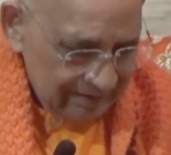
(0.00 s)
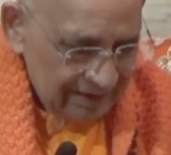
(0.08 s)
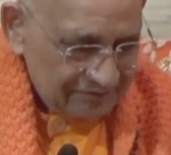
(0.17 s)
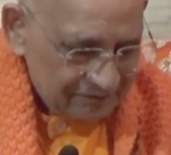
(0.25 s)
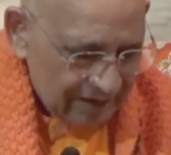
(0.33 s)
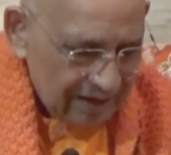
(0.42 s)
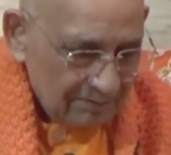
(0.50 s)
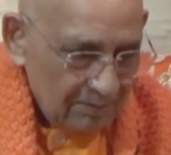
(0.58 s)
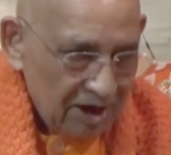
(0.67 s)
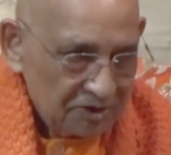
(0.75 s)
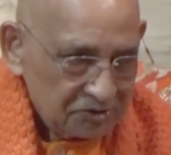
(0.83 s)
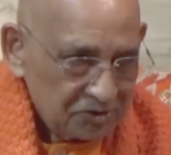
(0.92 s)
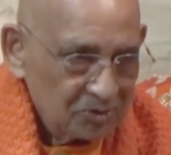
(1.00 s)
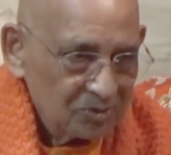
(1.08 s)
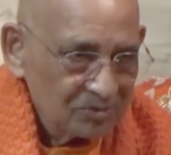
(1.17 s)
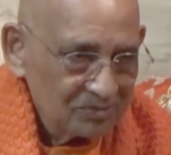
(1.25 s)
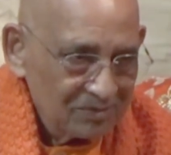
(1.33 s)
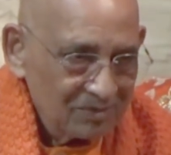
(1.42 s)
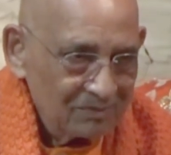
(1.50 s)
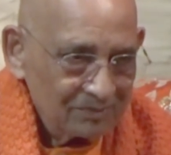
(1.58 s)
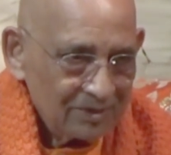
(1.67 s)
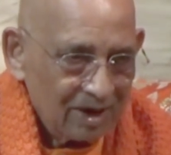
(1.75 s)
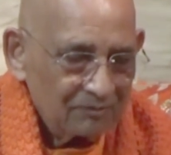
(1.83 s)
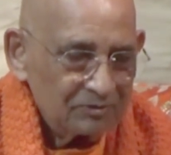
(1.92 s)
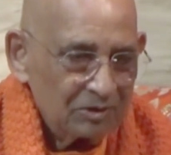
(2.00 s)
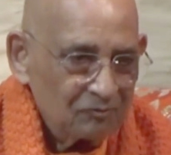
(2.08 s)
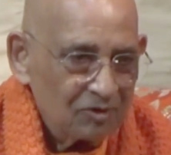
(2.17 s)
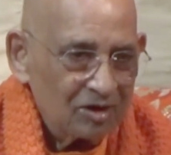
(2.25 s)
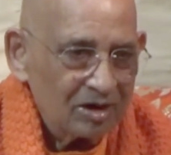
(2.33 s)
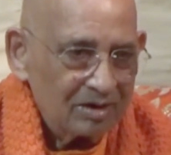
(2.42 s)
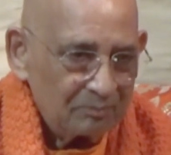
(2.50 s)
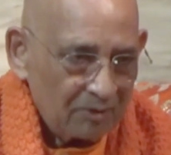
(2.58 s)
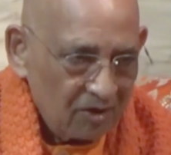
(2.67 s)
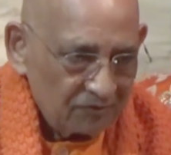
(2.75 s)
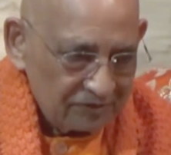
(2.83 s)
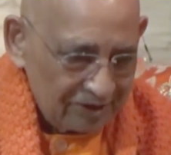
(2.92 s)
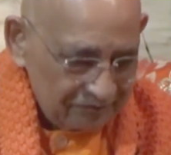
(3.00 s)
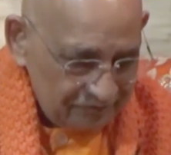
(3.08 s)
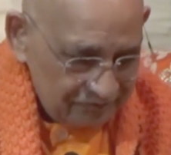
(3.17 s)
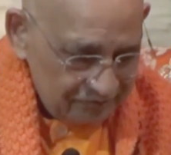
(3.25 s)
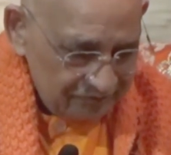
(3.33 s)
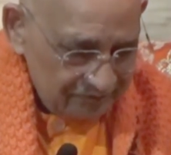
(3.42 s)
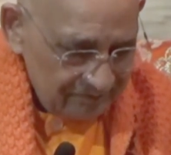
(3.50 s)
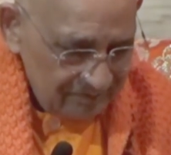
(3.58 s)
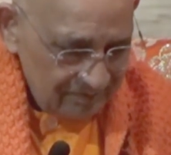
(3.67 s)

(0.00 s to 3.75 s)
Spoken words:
the cinema show of the world process.